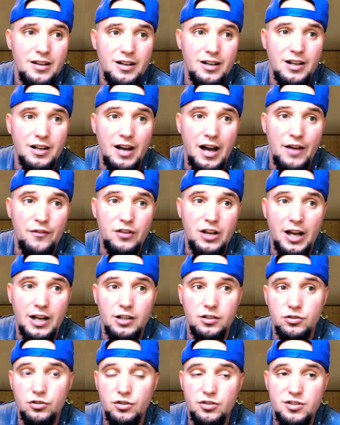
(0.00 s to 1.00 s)
Uh, I've kind
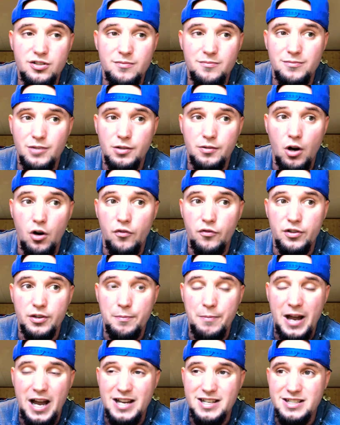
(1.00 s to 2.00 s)
of looked over the
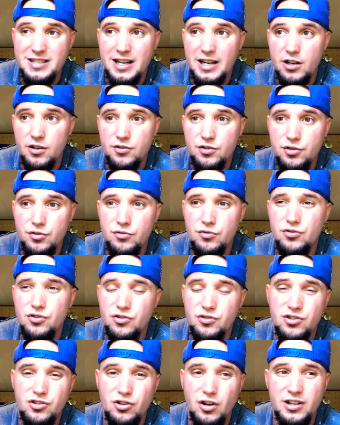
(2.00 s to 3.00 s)
past day or two,
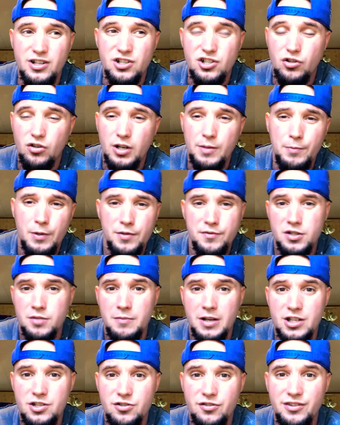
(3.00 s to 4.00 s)
just trying to scrape up some
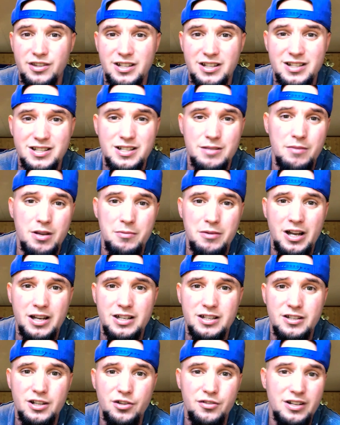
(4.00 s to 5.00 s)
extra things that maybe I
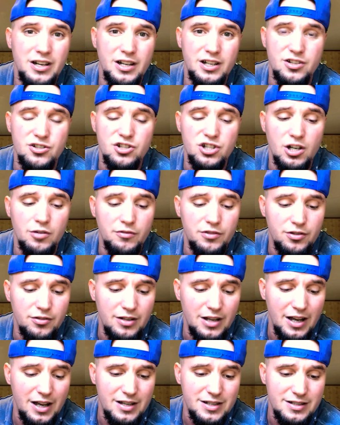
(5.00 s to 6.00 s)
didn't know that I could share with you
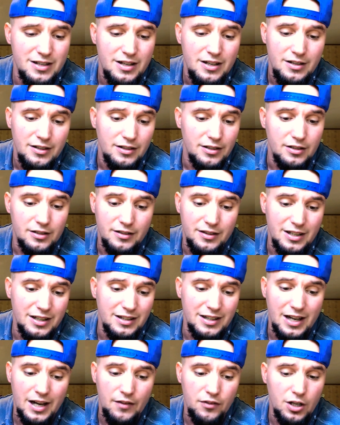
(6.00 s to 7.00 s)
guys. The thing
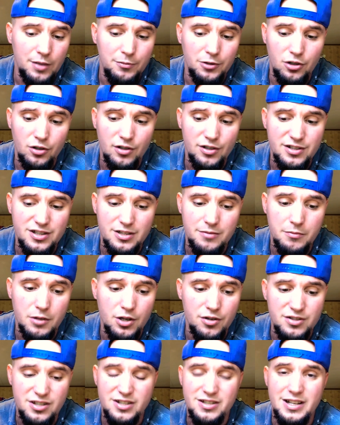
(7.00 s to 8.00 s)
that I've come across the
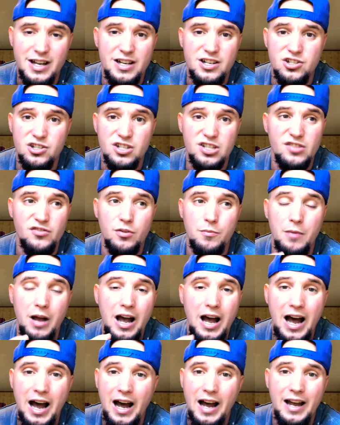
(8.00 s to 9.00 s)
most is that it's just from
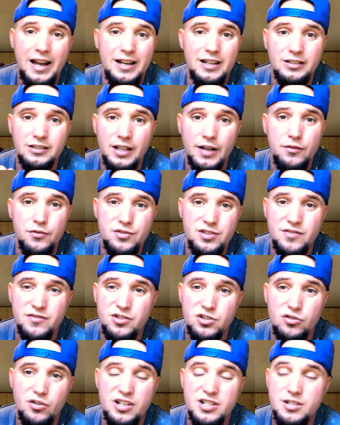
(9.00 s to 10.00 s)
high levels of
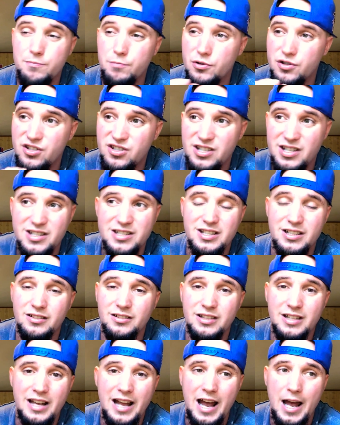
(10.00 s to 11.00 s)
stress
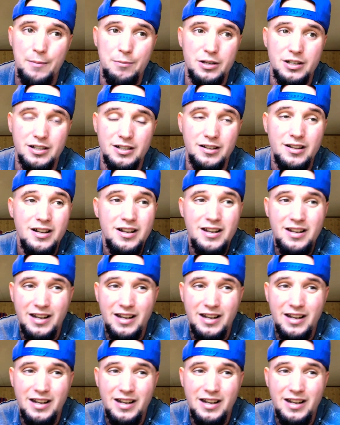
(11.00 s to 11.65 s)
persistently happening.